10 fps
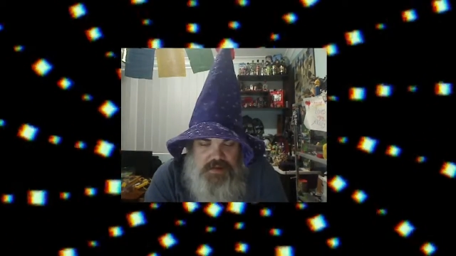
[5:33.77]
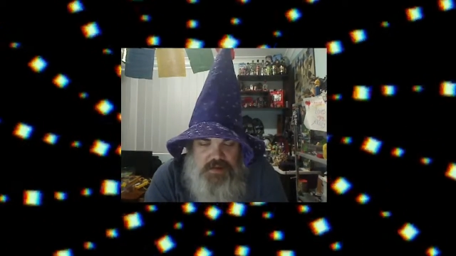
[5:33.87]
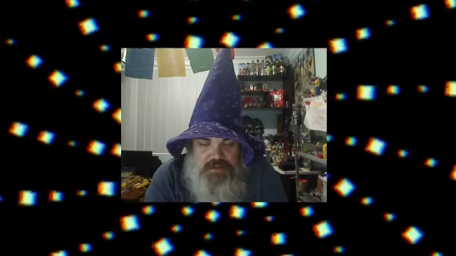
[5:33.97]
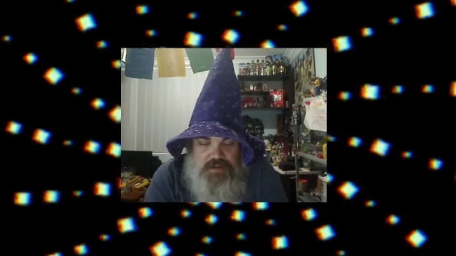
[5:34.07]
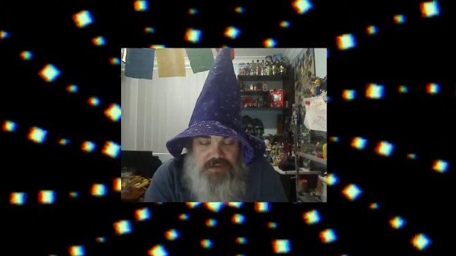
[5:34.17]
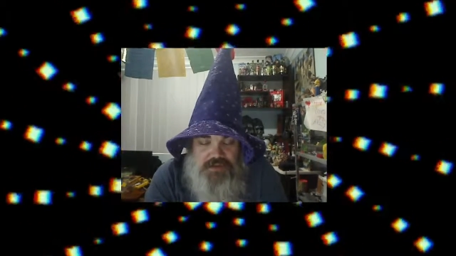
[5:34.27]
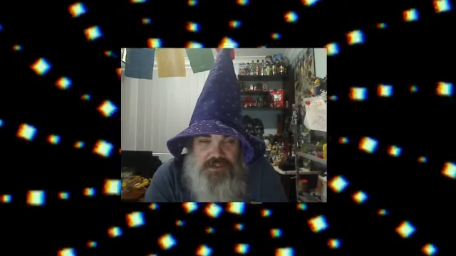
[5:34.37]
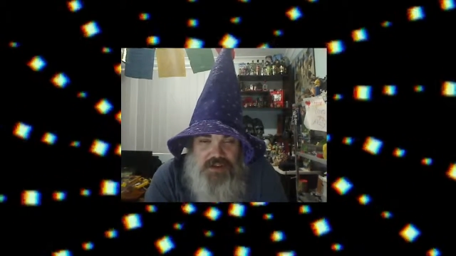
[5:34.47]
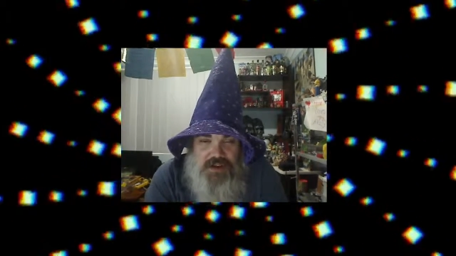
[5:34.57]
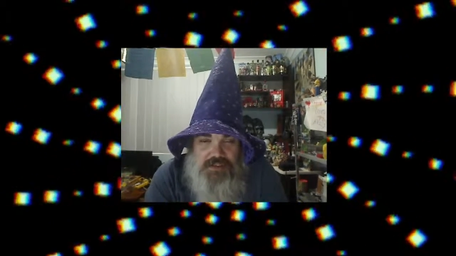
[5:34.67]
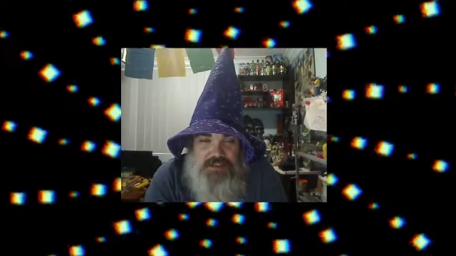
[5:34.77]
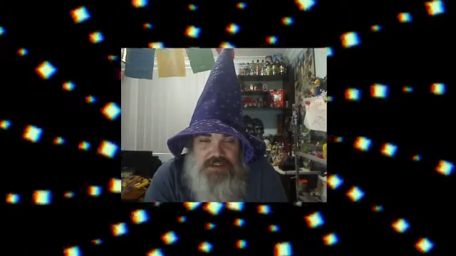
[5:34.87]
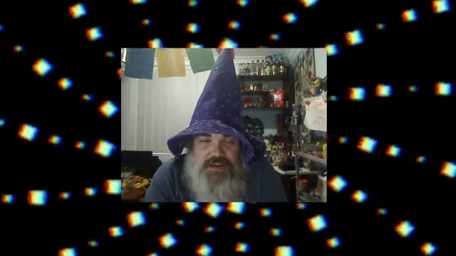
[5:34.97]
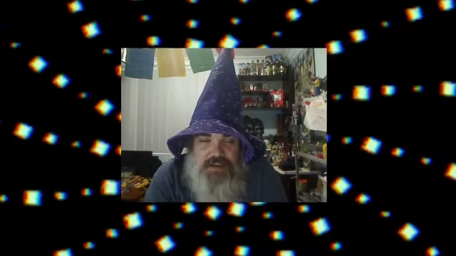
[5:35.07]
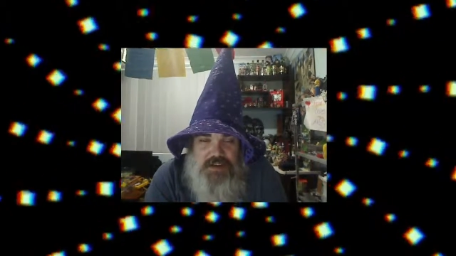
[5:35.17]
And I talk to the guys
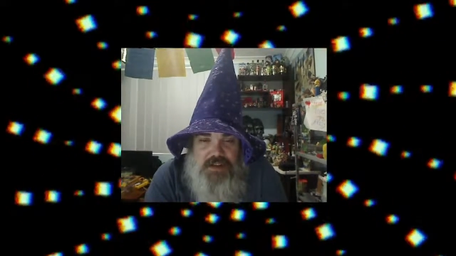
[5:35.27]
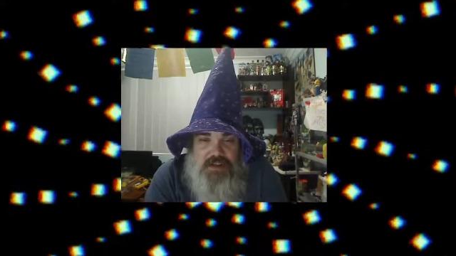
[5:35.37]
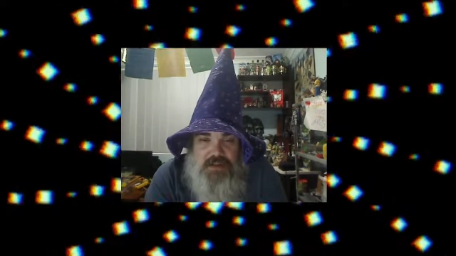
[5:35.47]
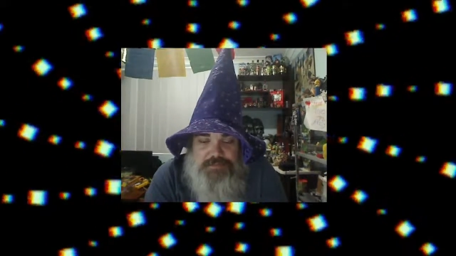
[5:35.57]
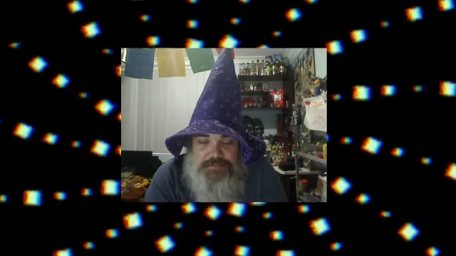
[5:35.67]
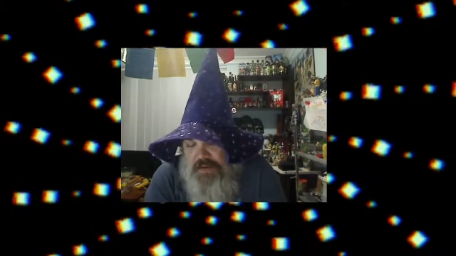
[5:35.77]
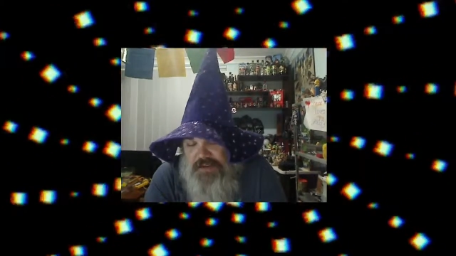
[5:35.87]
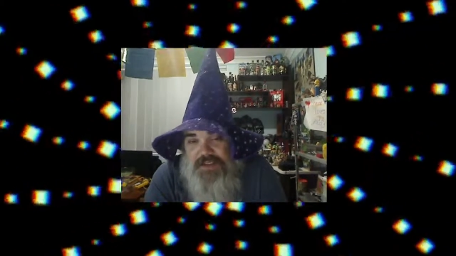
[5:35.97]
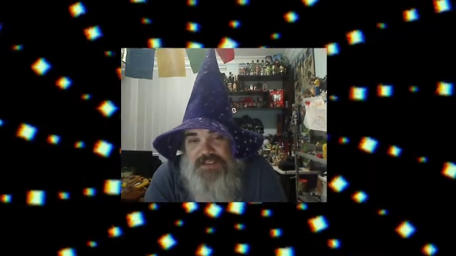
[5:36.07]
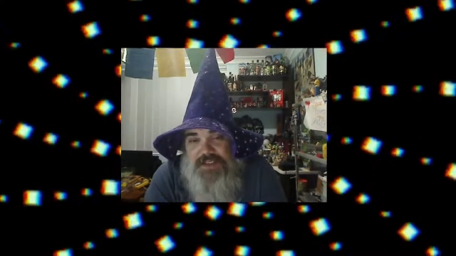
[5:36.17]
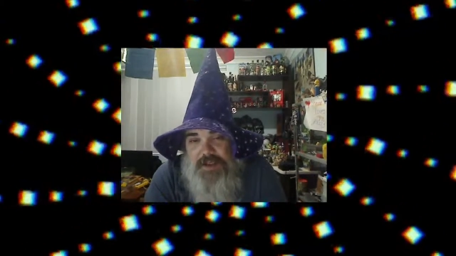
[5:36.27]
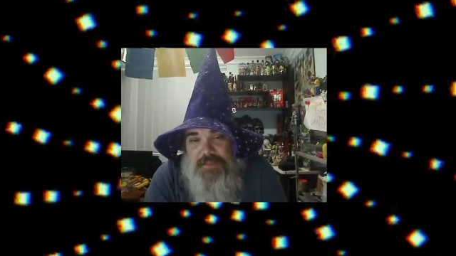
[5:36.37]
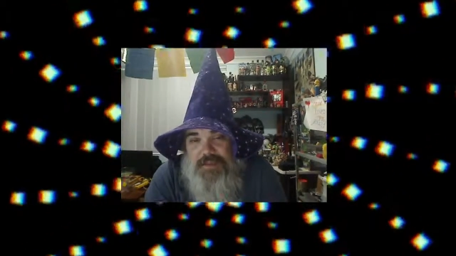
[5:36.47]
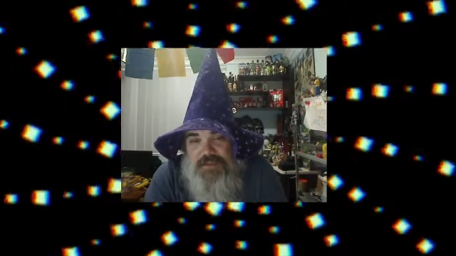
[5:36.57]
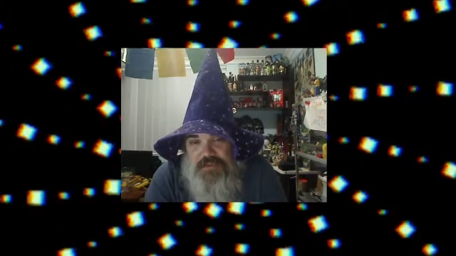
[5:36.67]
there and I go, look, I want you to tell
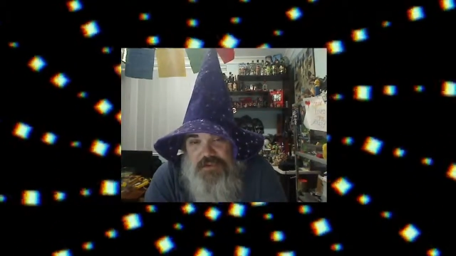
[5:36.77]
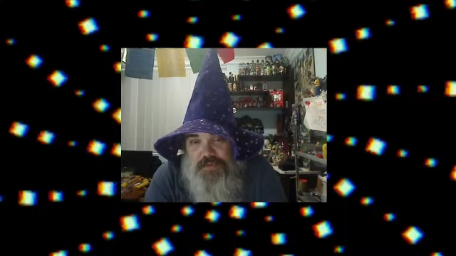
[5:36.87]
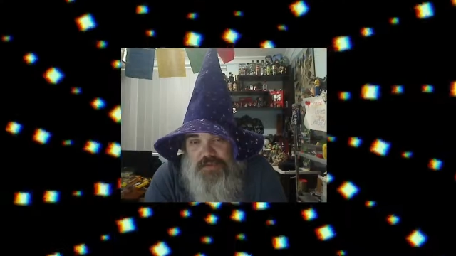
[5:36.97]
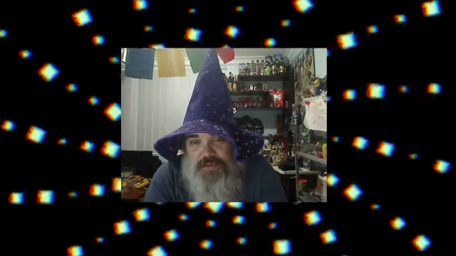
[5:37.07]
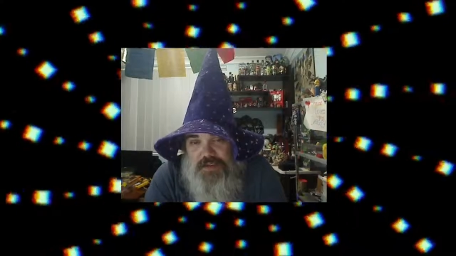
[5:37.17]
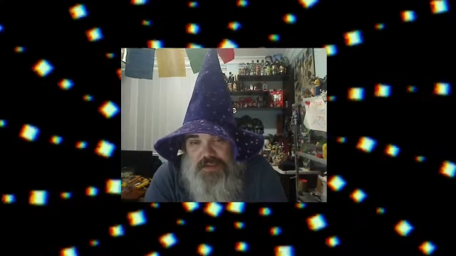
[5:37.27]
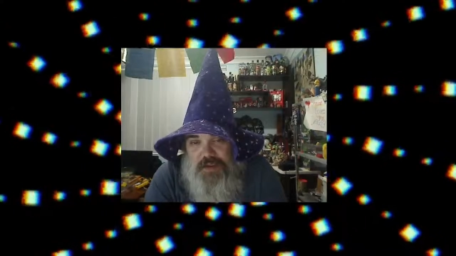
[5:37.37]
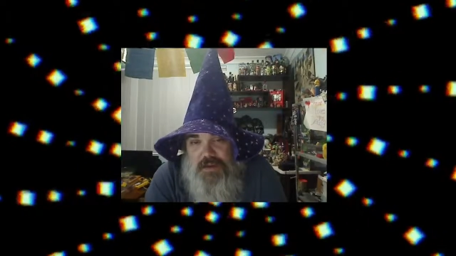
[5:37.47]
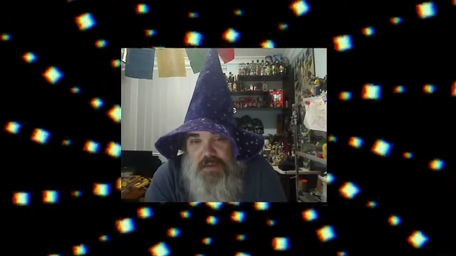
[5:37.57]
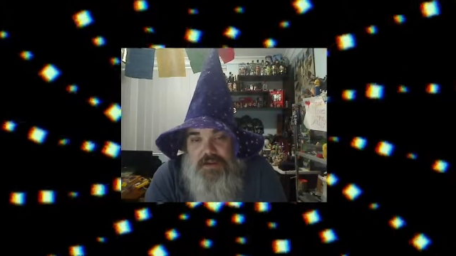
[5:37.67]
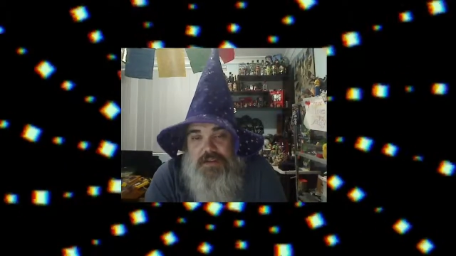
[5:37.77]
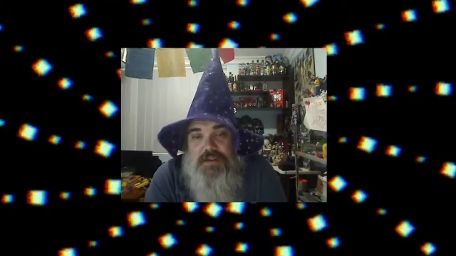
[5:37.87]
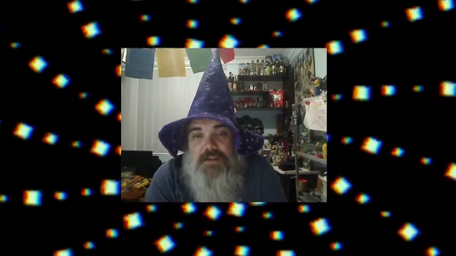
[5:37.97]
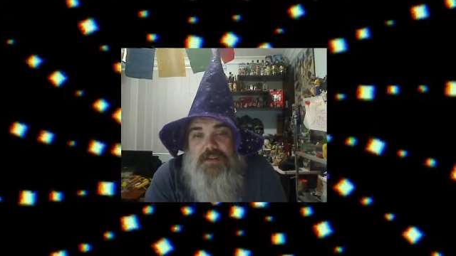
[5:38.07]
me the truth. I want